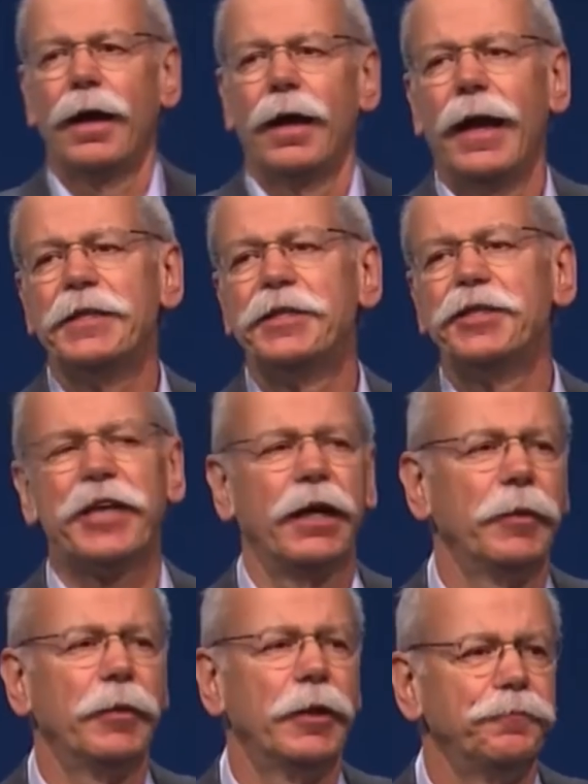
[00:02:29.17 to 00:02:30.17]
Ladies and
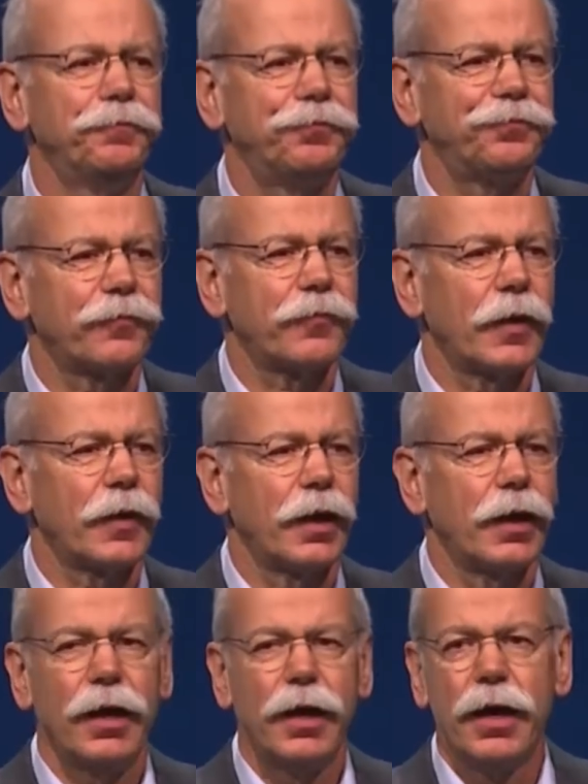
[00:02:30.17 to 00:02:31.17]
gentlemen,
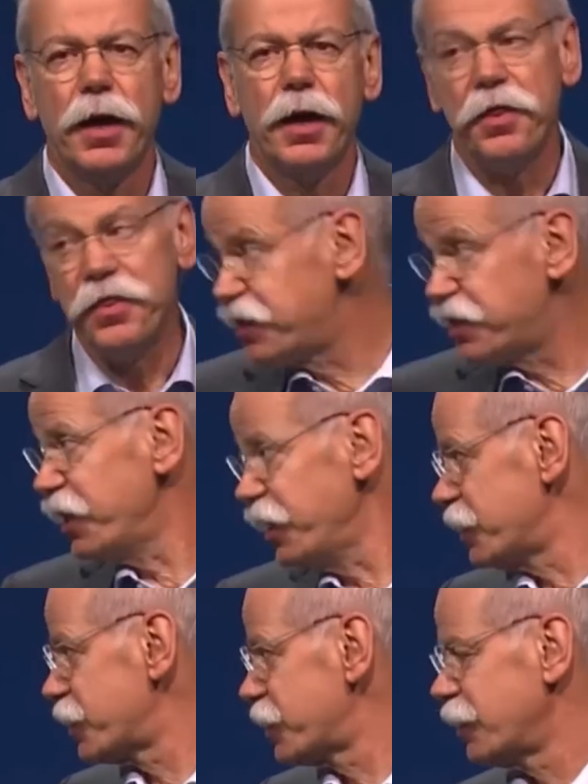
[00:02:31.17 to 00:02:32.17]
this
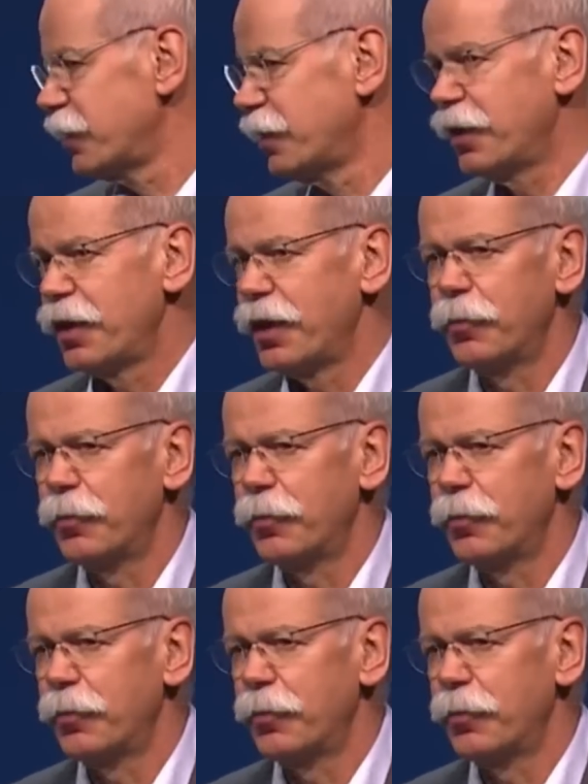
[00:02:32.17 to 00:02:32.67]
is the